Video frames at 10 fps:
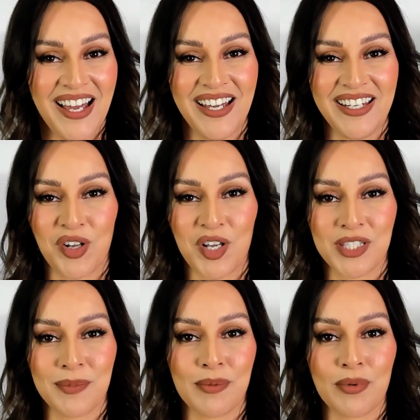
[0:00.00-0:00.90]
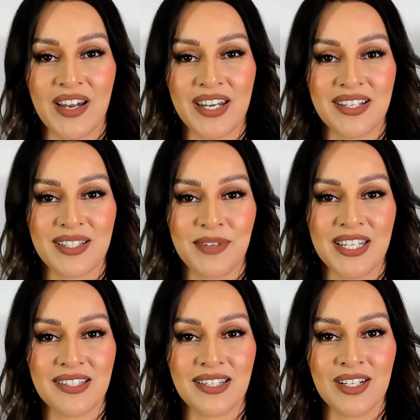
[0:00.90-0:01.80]
He'll also be providing some
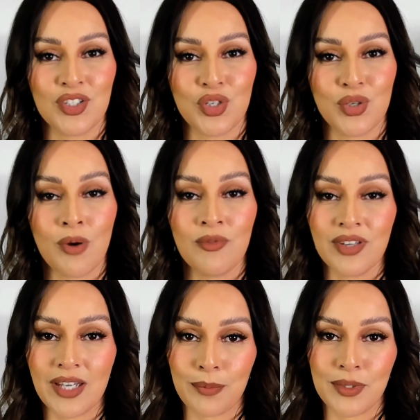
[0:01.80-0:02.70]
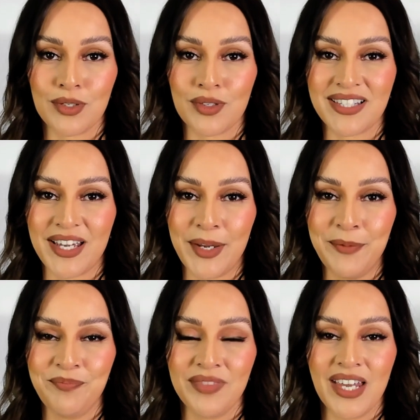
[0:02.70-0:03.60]
insights to hopefully help you do the same.